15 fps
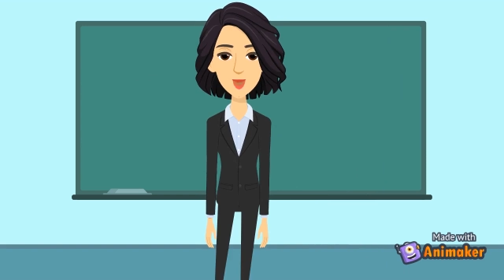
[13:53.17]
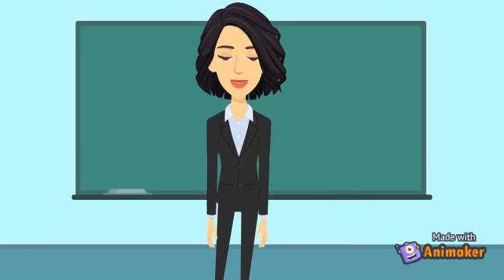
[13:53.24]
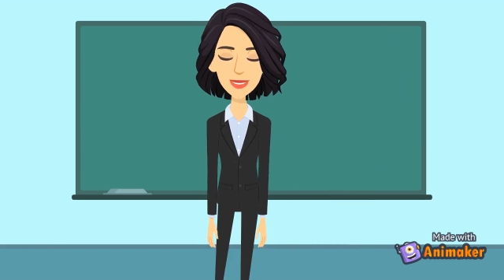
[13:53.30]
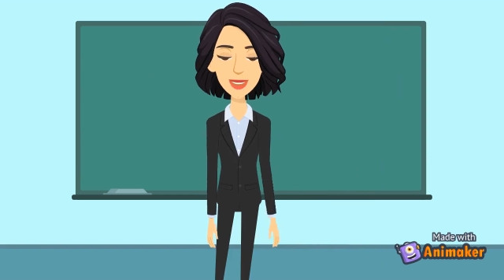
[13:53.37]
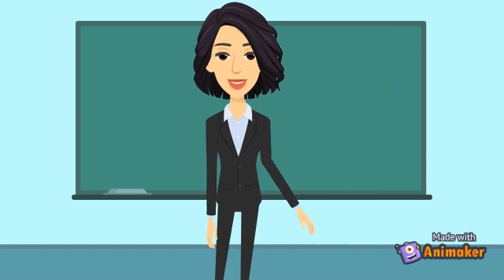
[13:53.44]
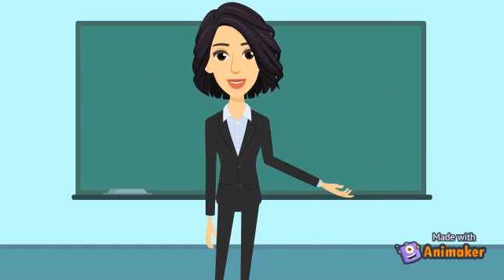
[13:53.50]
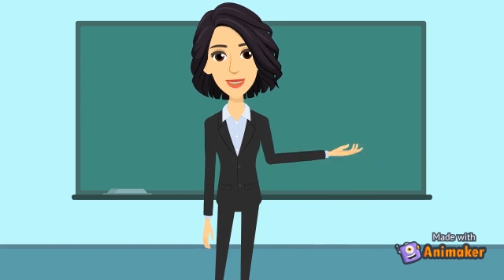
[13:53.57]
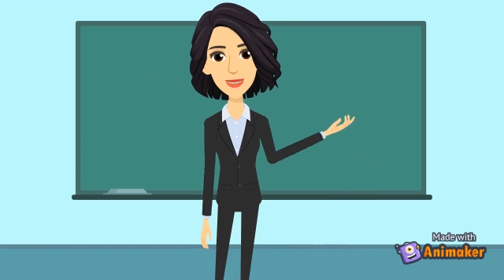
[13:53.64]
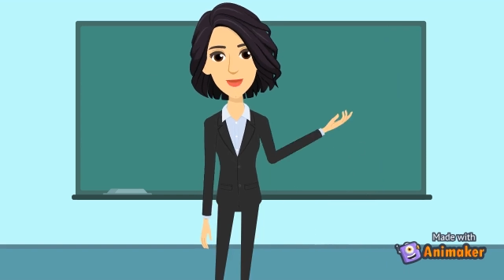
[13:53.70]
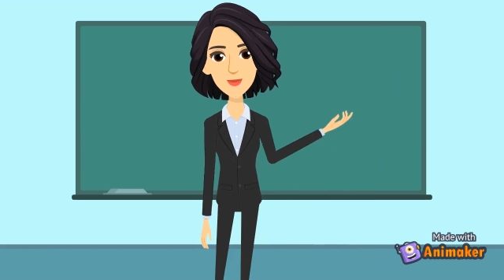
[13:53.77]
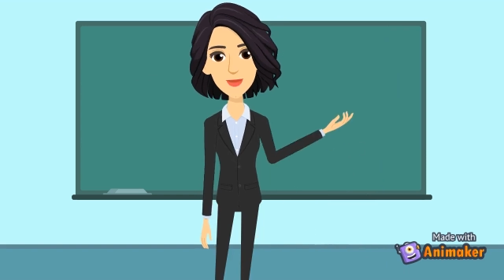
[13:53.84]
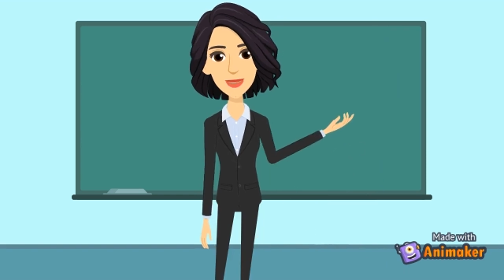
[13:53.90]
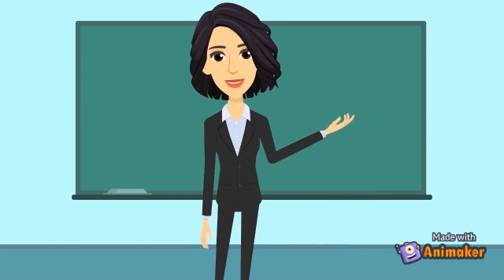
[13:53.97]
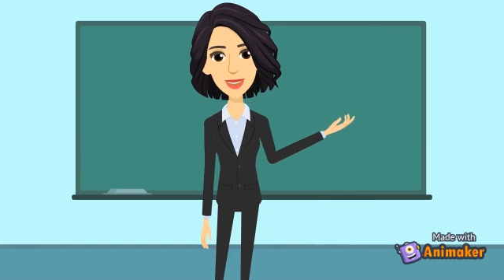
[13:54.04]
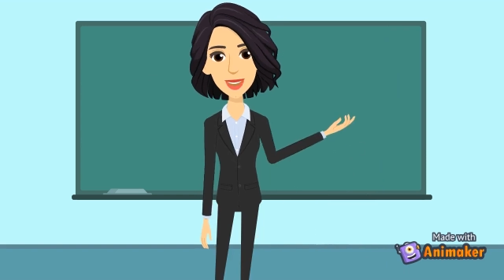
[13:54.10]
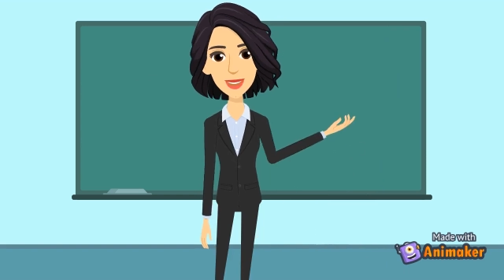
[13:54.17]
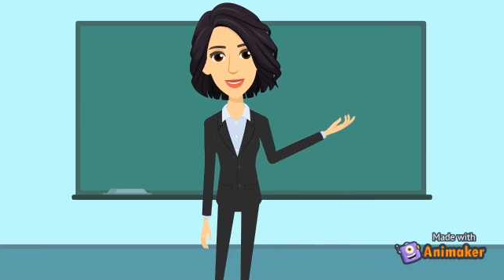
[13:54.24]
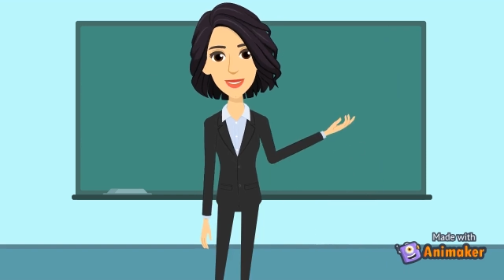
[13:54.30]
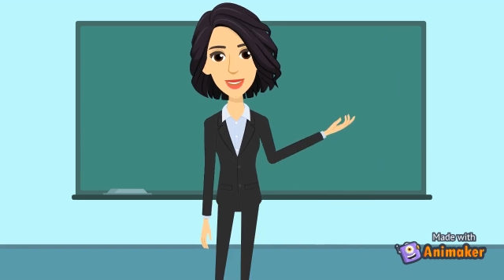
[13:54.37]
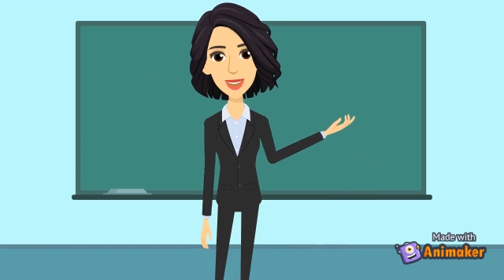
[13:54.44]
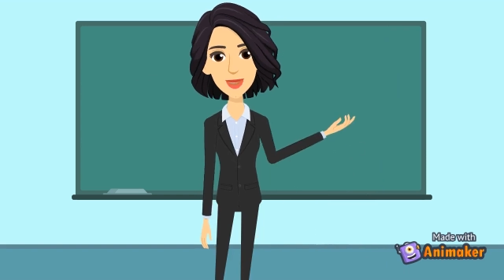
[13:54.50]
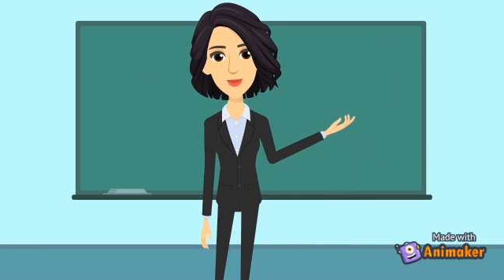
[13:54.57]
and also it
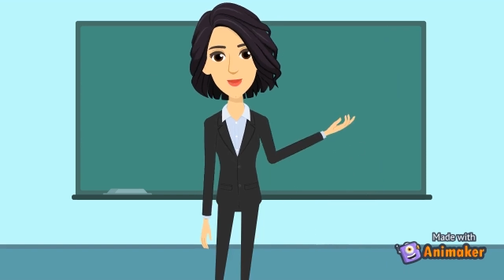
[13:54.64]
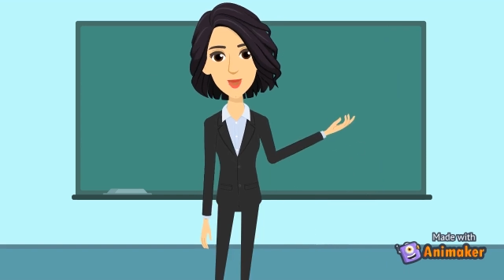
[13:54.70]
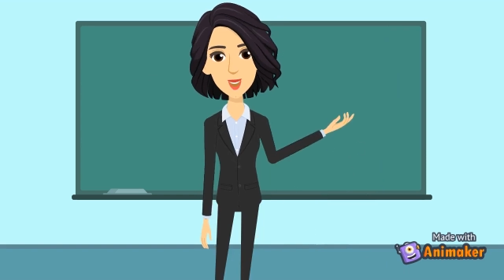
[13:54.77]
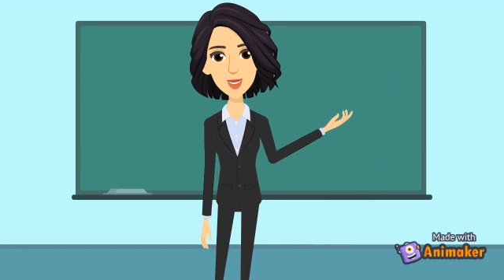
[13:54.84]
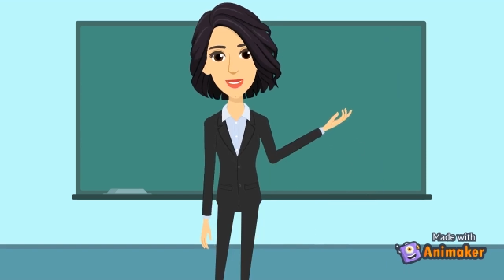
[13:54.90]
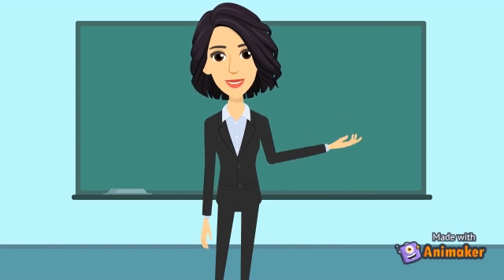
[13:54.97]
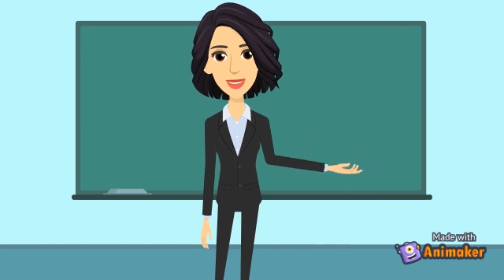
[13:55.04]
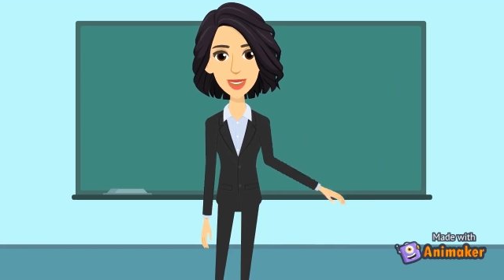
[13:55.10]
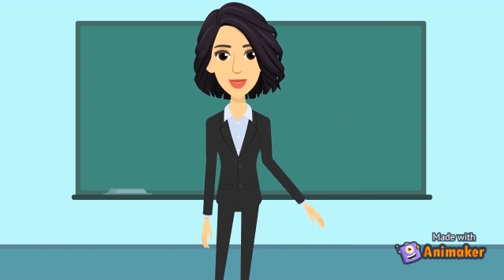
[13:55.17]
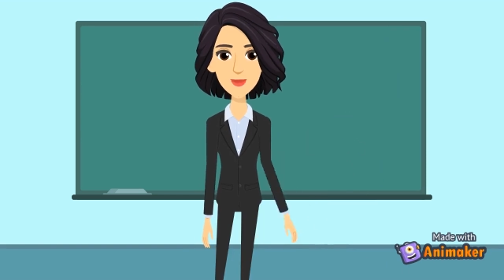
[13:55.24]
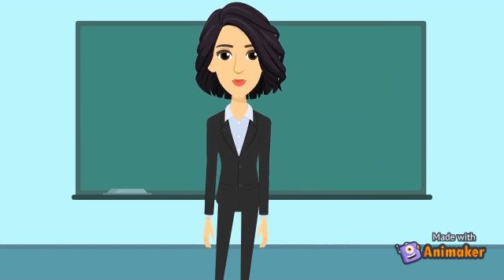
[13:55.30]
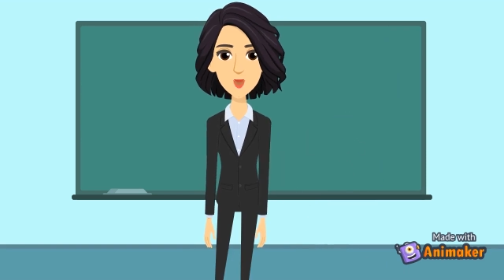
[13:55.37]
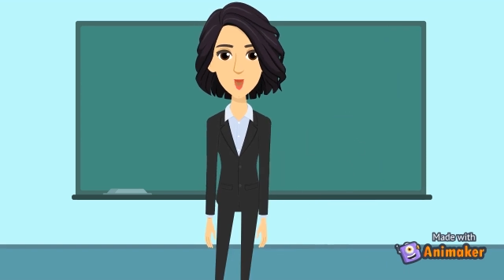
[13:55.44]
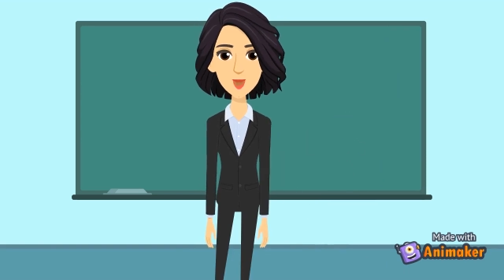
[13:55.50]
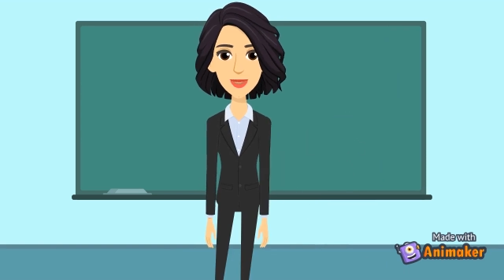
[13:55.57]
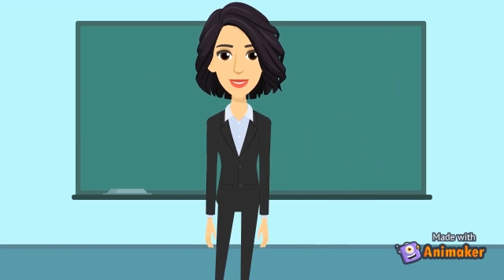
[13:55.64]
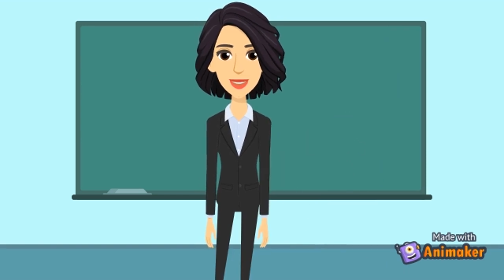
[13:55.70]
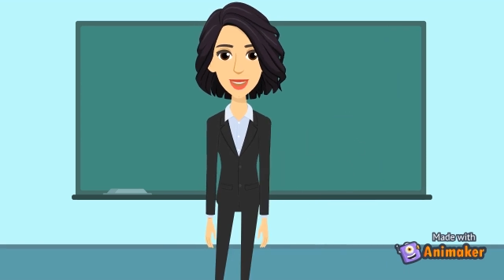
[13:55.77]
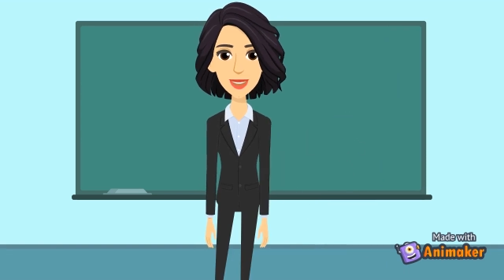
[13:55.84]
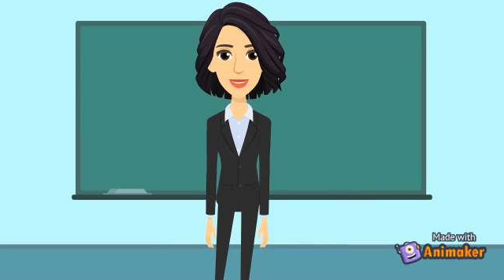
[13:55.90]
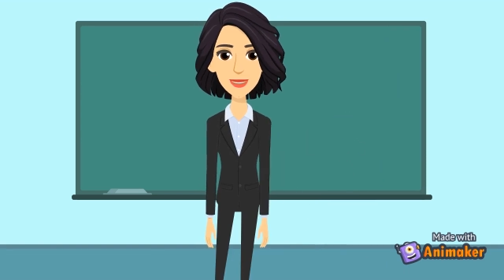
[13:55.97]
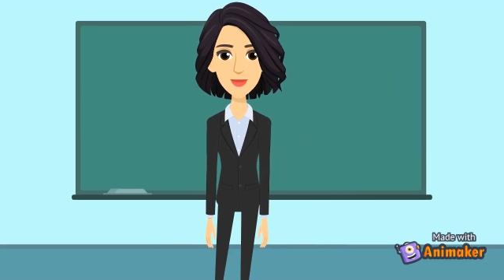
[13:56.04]
is easier for the Human
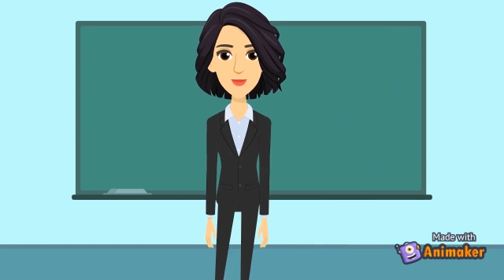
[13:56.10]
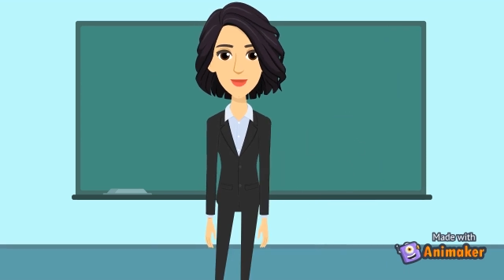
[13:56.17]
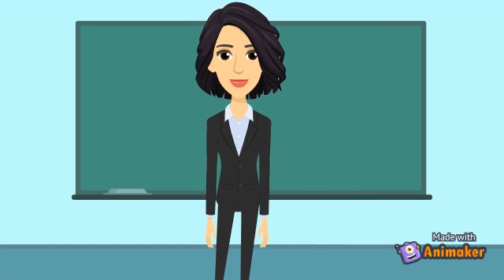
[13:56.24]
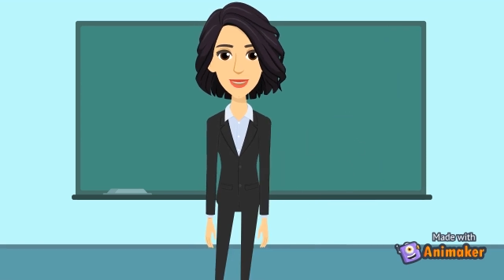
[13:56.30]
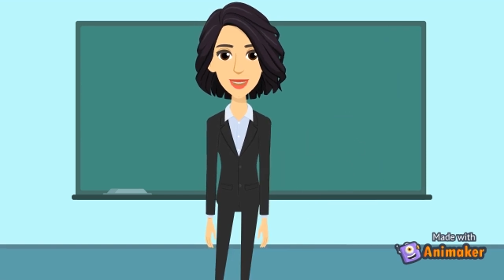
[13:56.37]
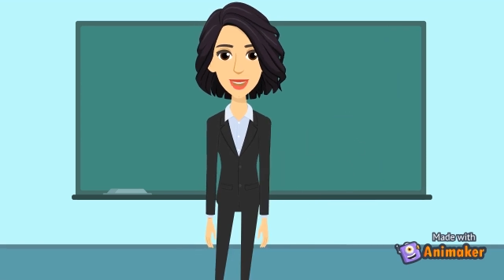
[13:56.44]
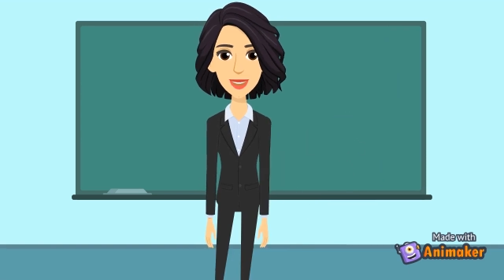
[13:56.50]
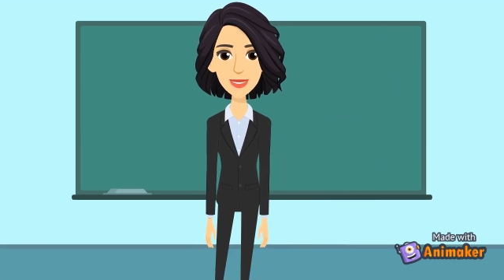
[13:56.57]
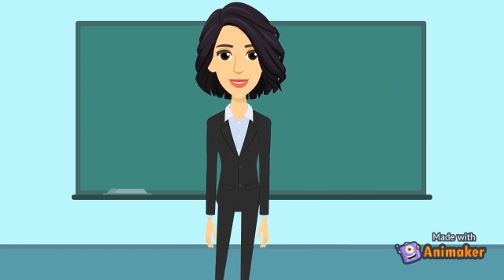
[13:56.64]
Resource Department